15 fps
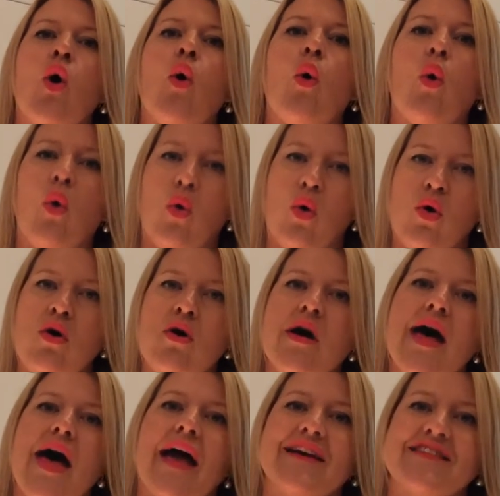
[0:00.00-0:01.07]
or
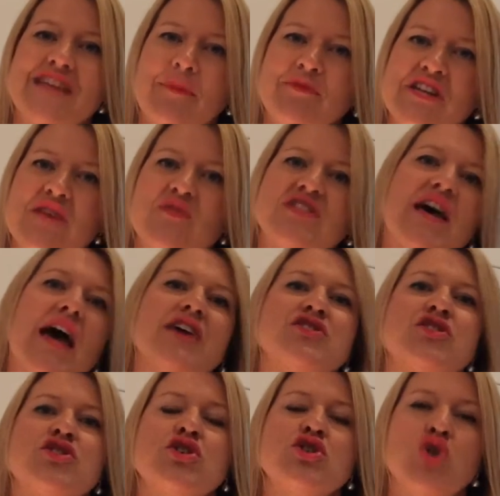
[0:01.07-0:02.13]
accept an
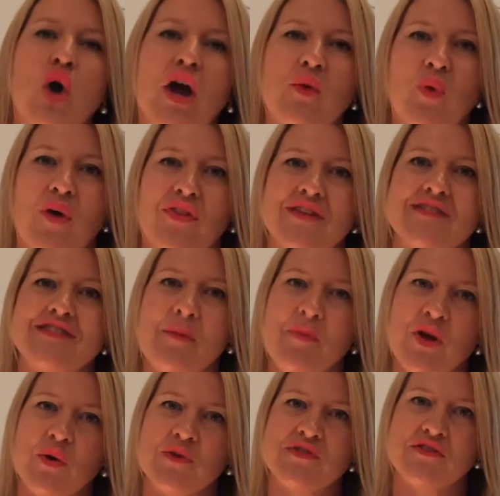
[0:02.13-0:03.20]
invitation to join one that
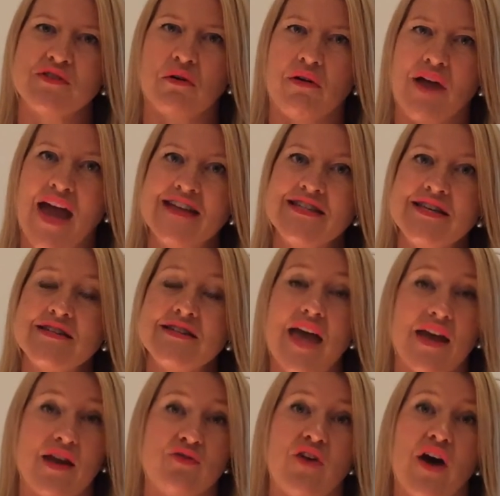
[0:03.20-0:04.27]
someone else has created
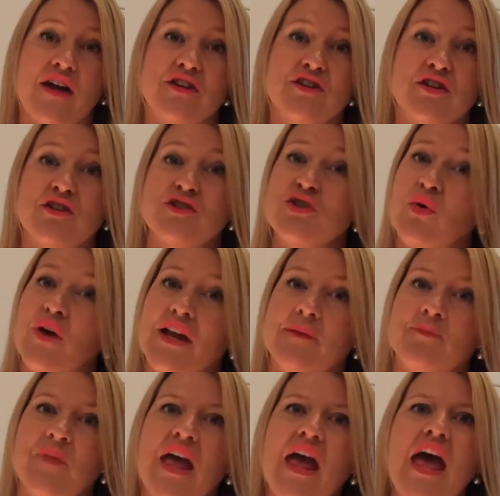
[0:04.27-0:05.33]
and invited you to join.
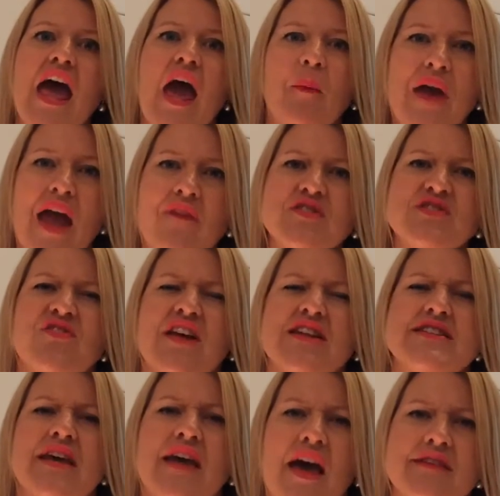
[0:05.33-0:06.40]
And we have this
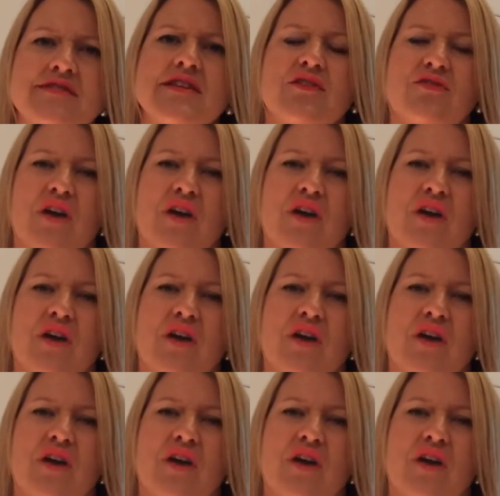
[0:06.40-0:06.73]
fantastic